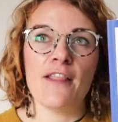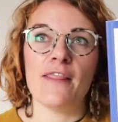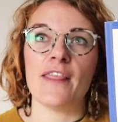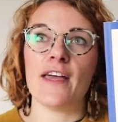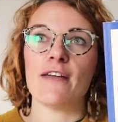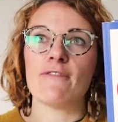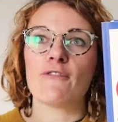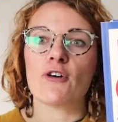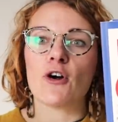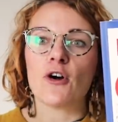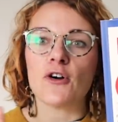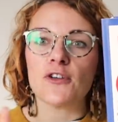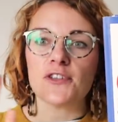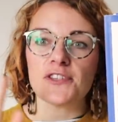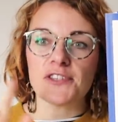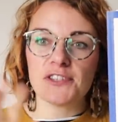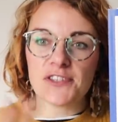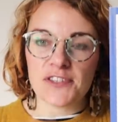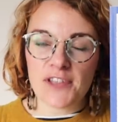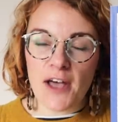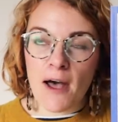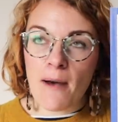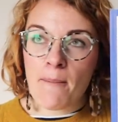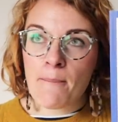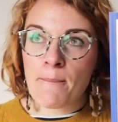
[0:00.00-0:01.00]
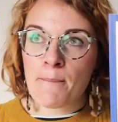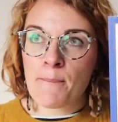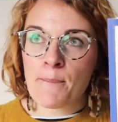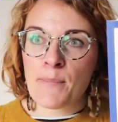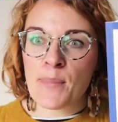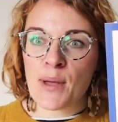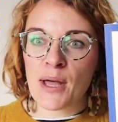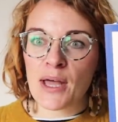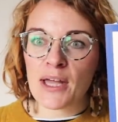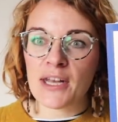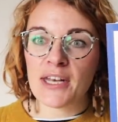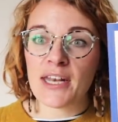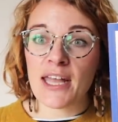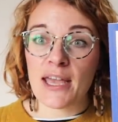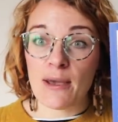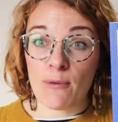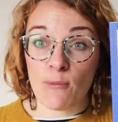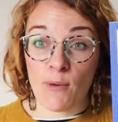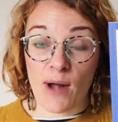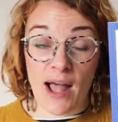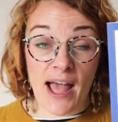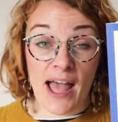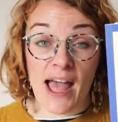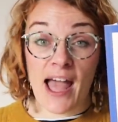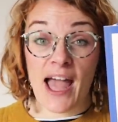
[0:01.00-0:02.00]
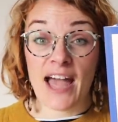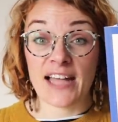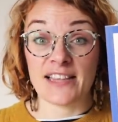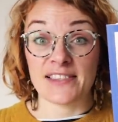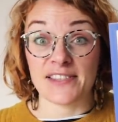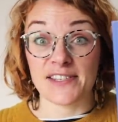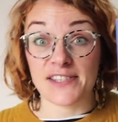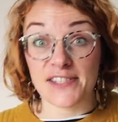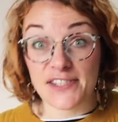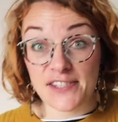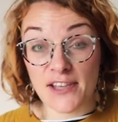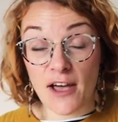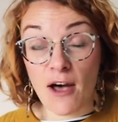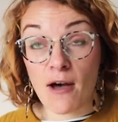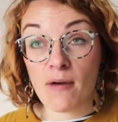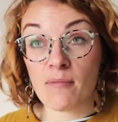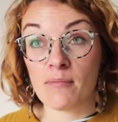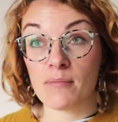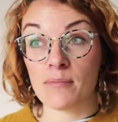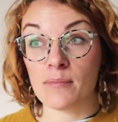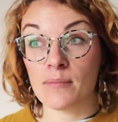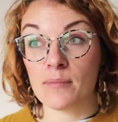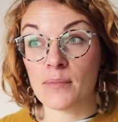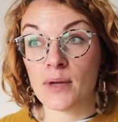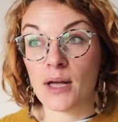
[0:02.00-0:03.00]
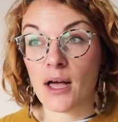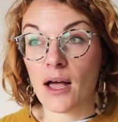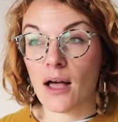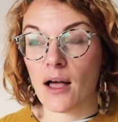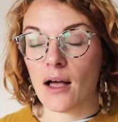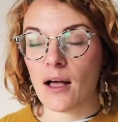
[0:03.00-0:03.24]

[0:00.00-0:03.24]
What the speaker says: They've got some knitwear and some